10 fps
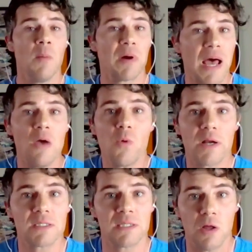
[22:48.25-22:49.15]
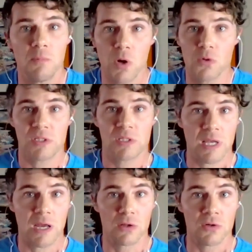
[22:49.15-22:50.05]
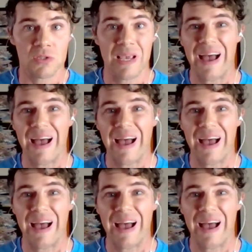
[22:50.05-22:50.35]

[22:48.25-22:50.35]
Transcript: but I want to tell most sellers